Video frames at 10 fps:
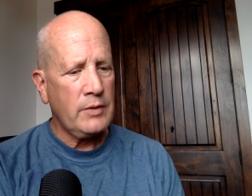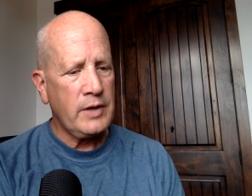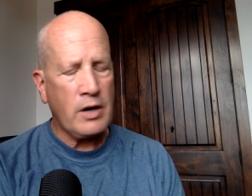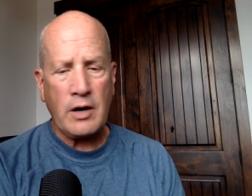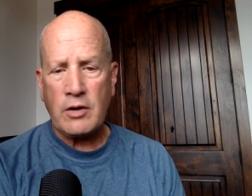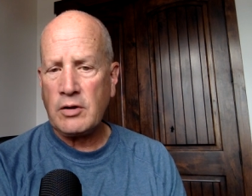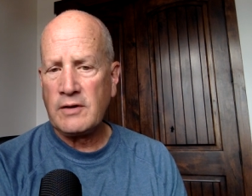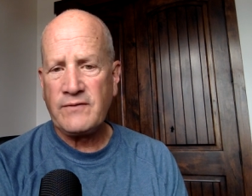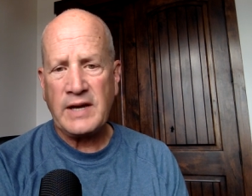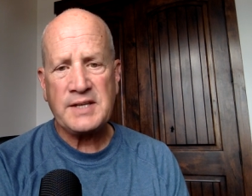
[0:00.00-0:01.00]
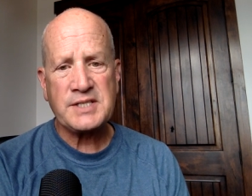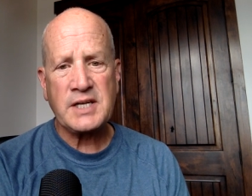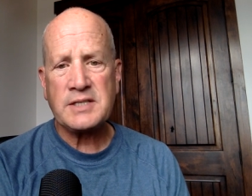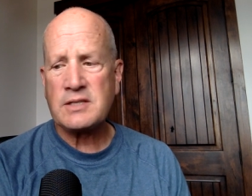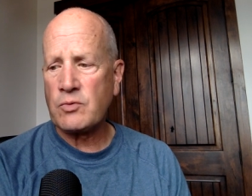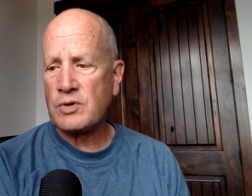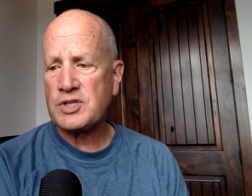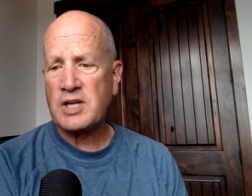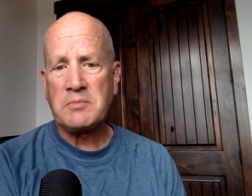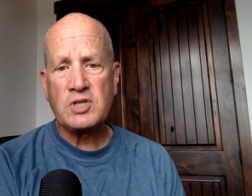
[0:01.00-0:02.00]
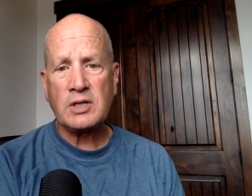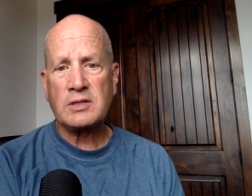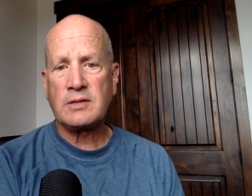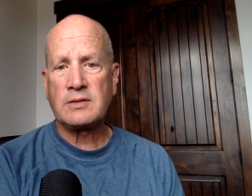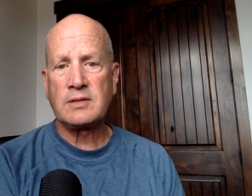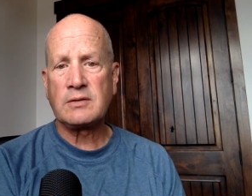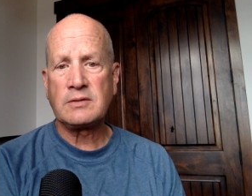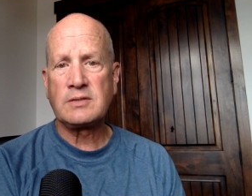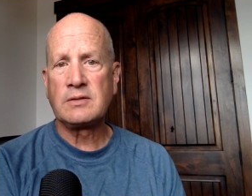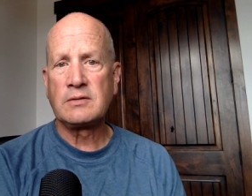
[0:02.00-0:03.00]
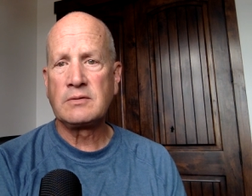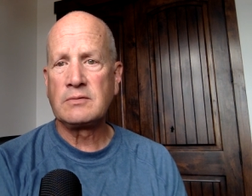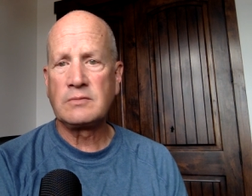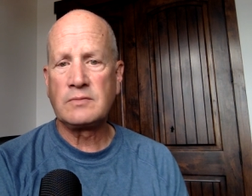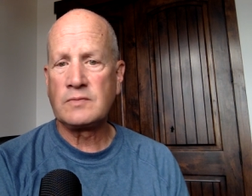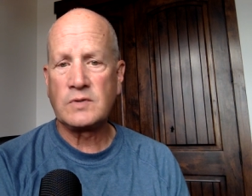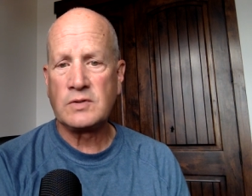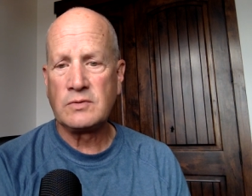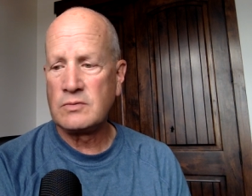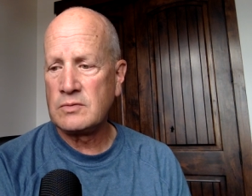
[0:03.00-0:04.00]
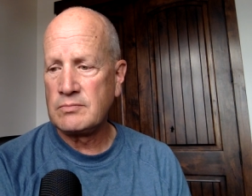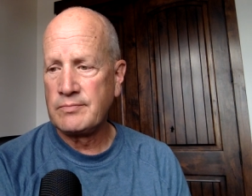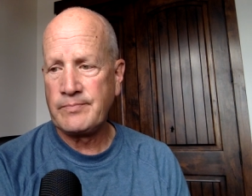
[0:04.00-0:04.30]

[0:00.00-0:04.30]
the article of faith says that we're subject to to to